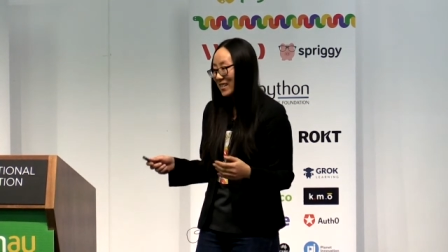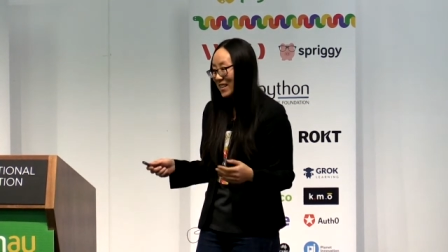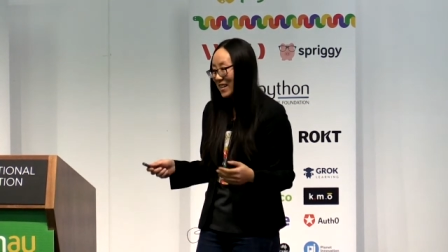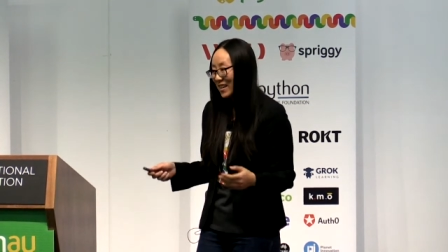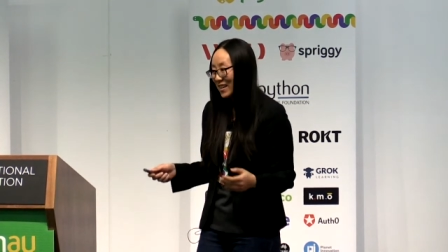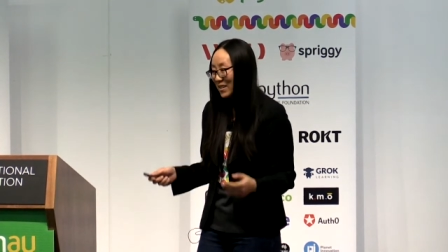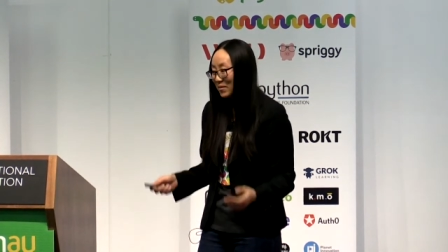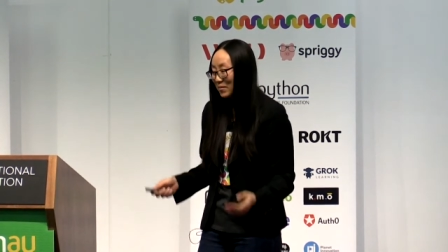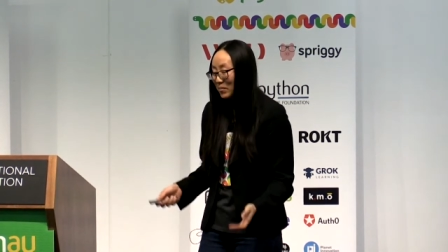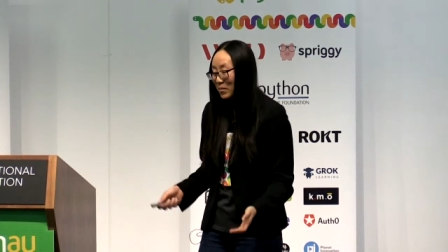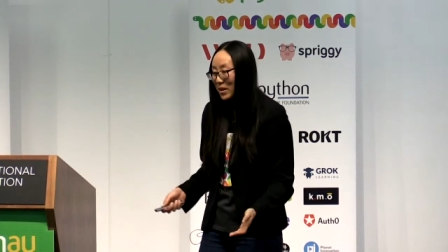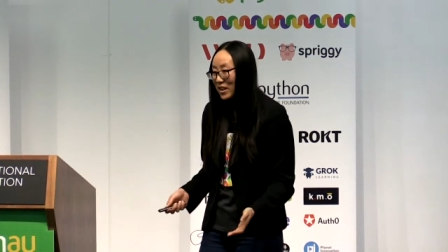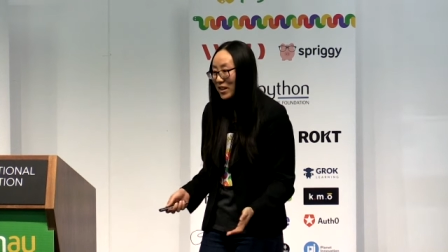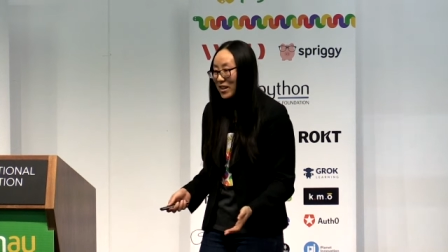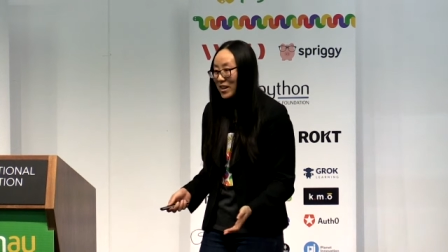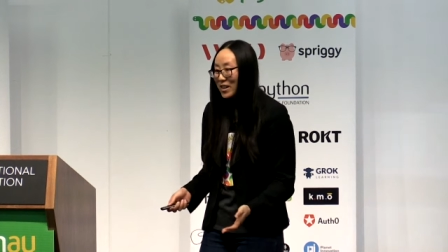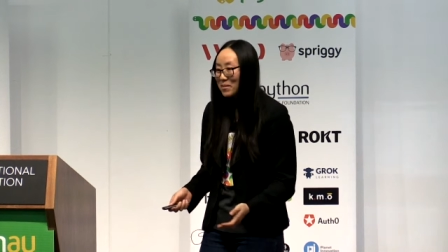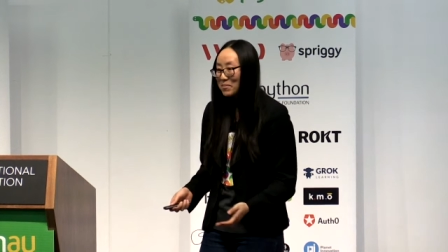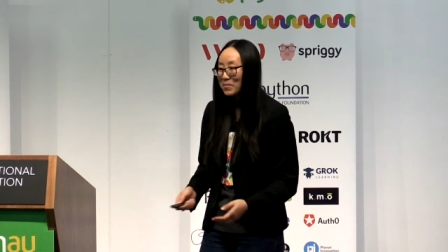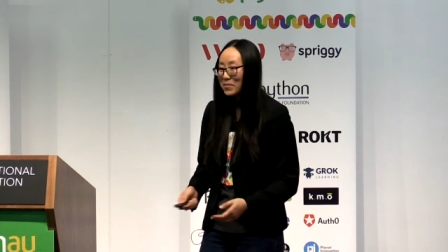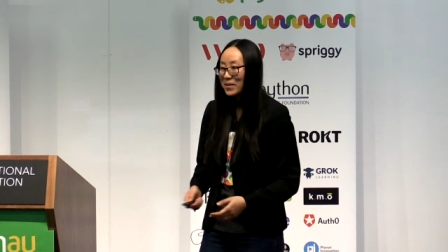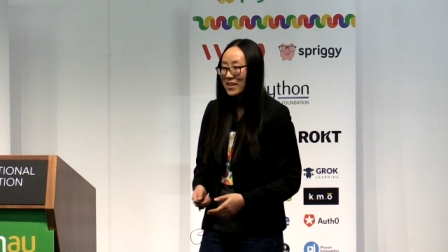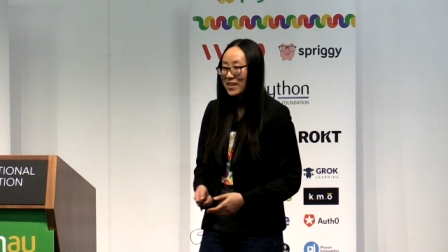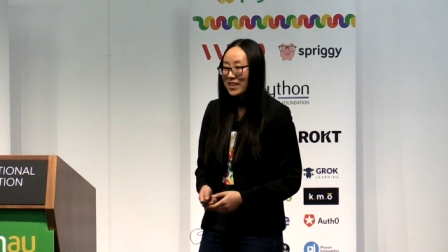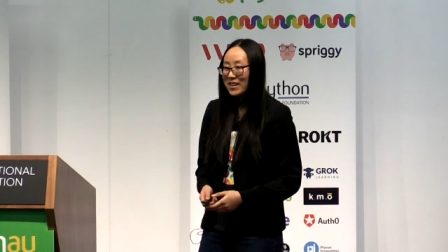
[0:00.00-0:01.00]
at a
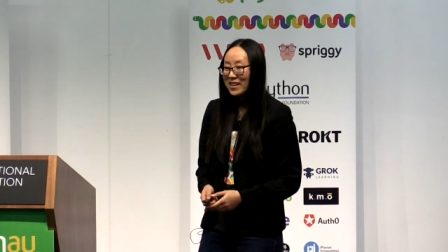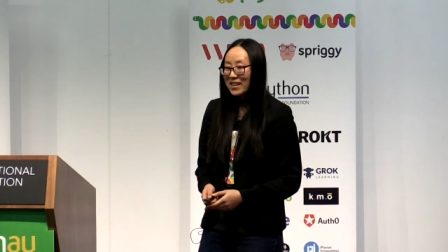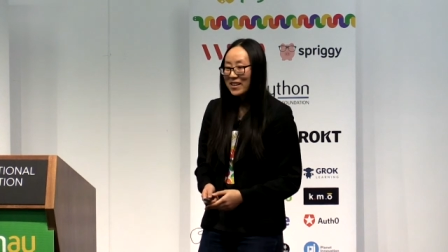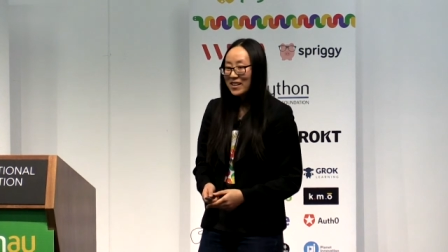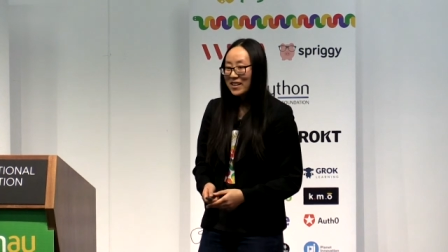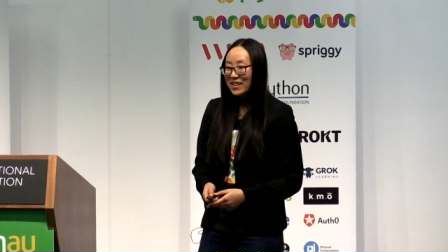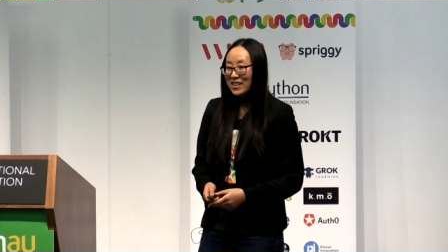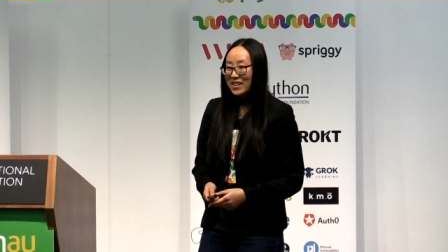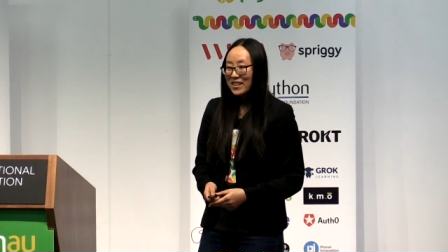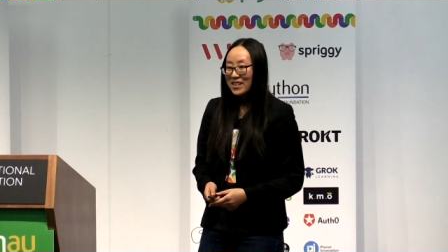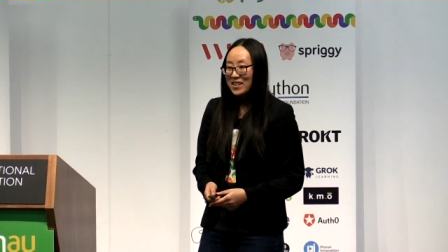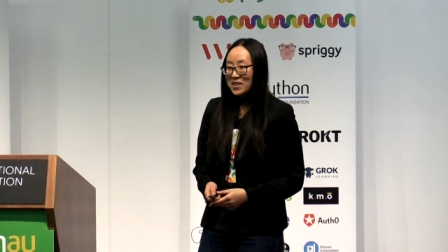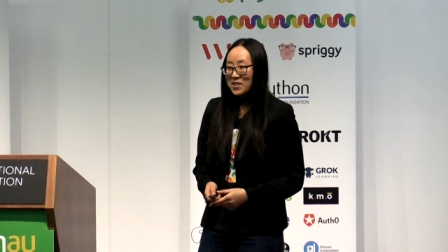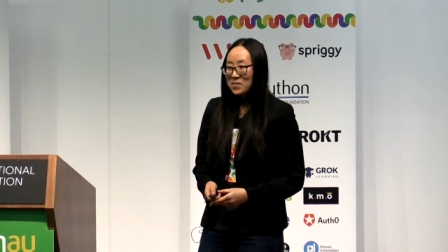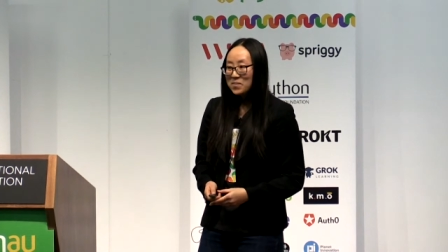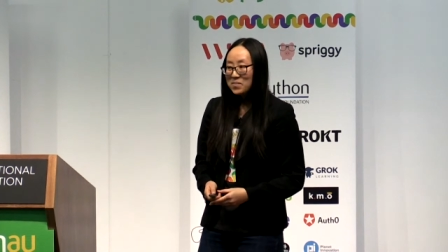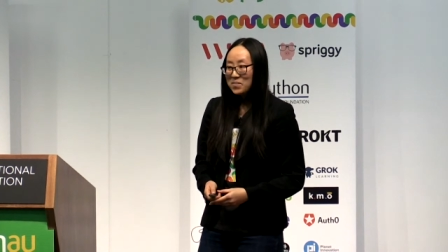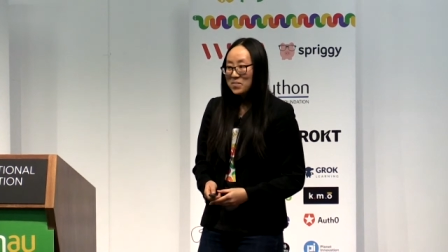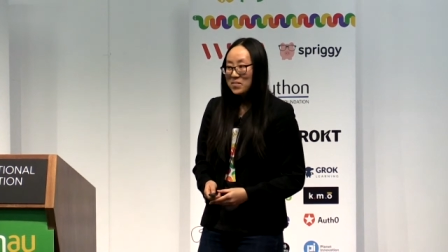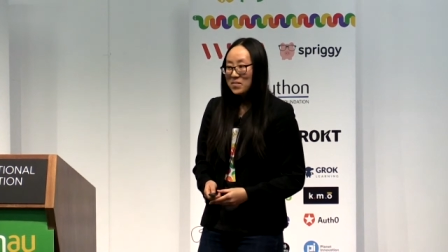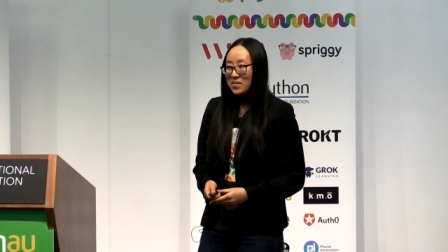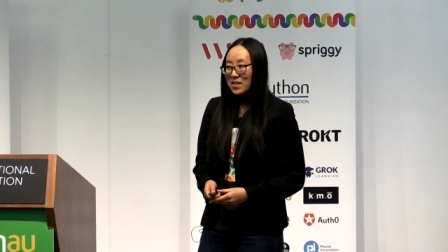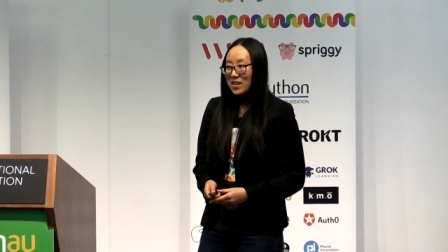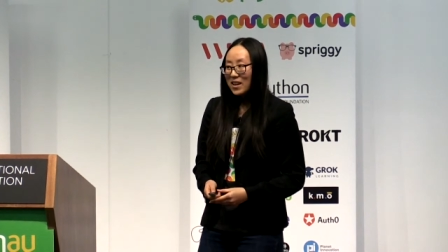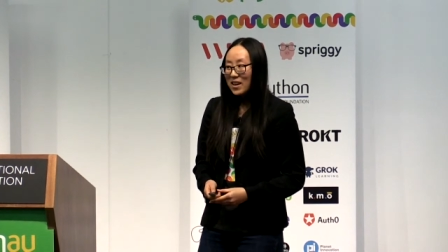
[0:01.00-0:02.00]
meetup,
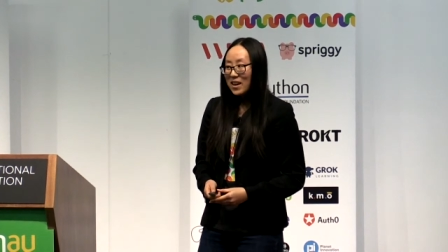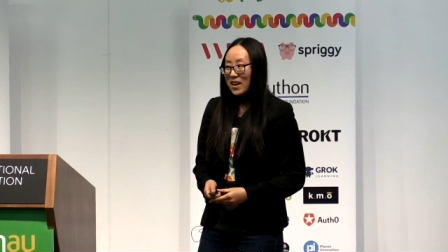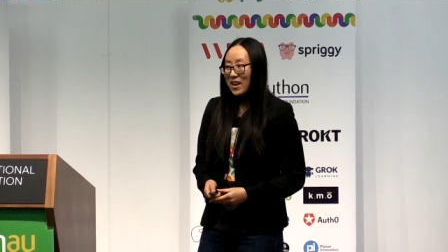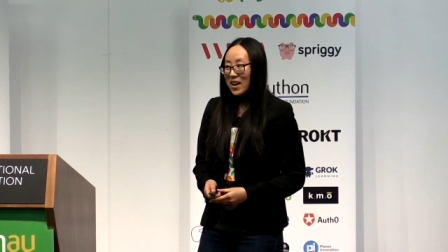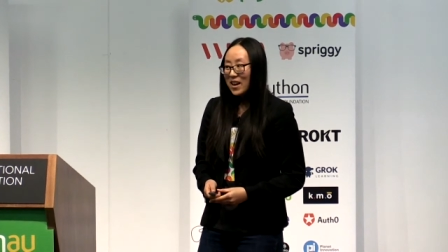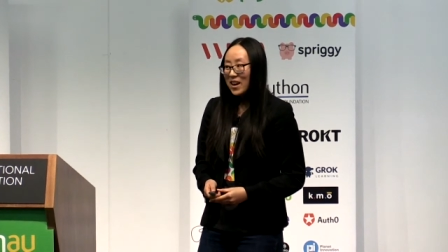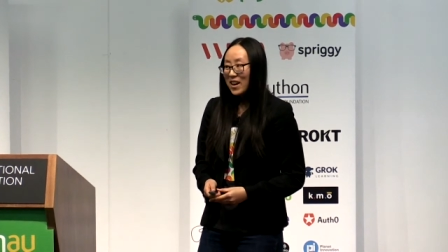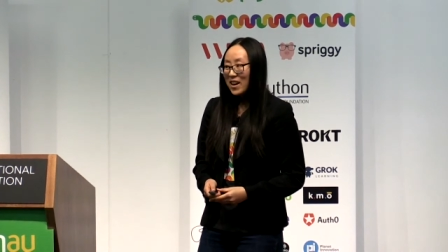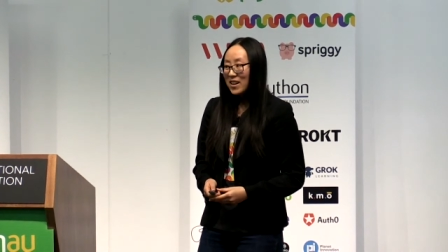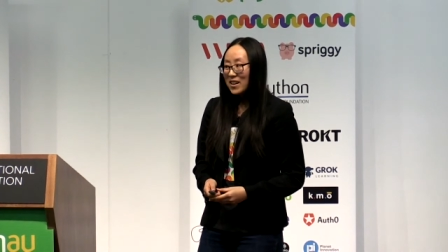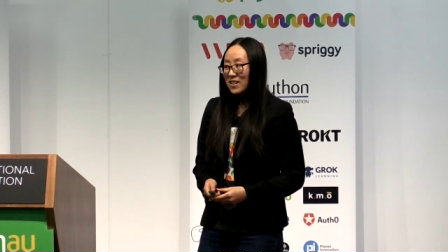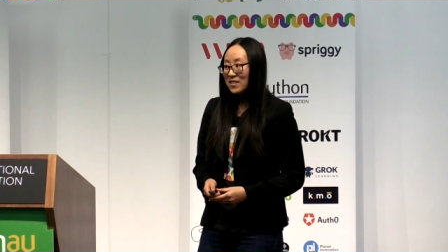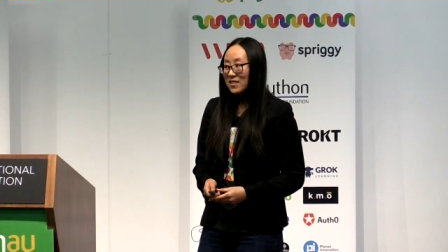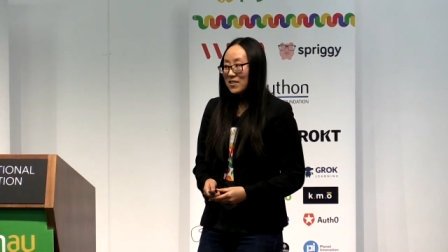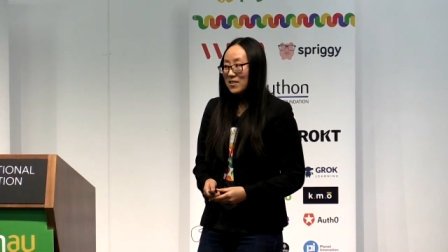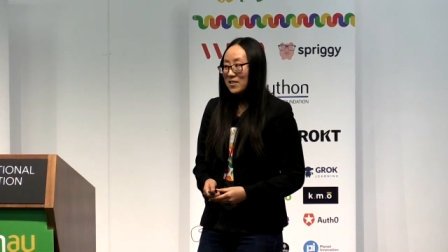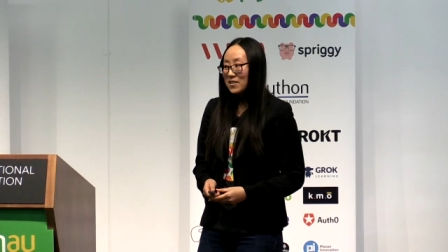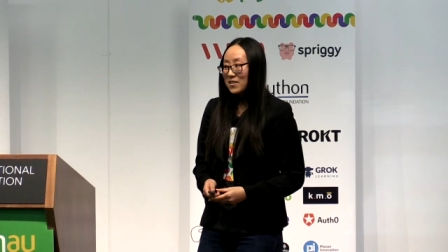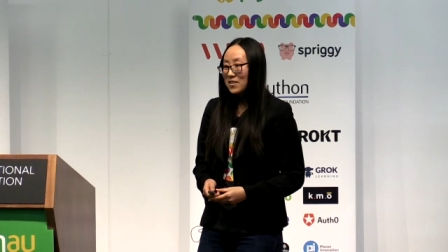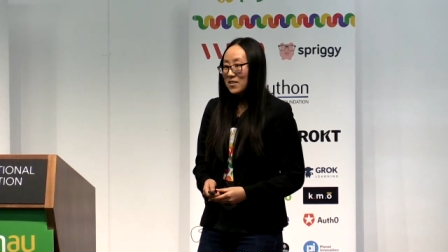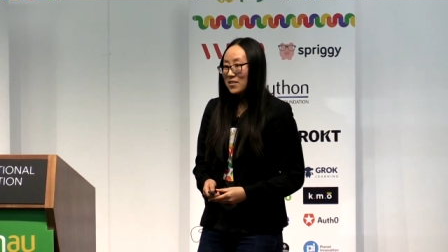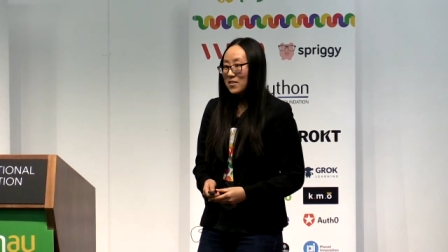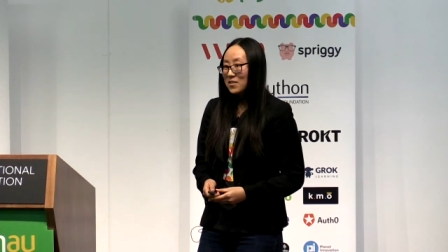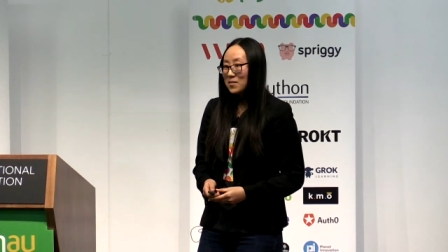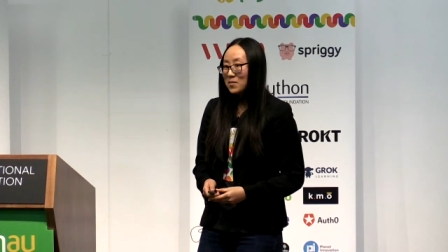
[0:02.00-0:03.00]

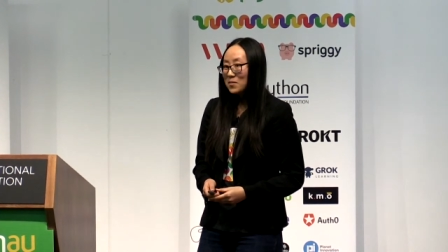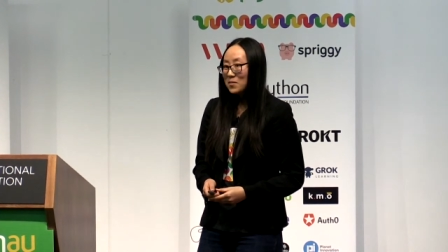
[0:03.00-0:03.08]
and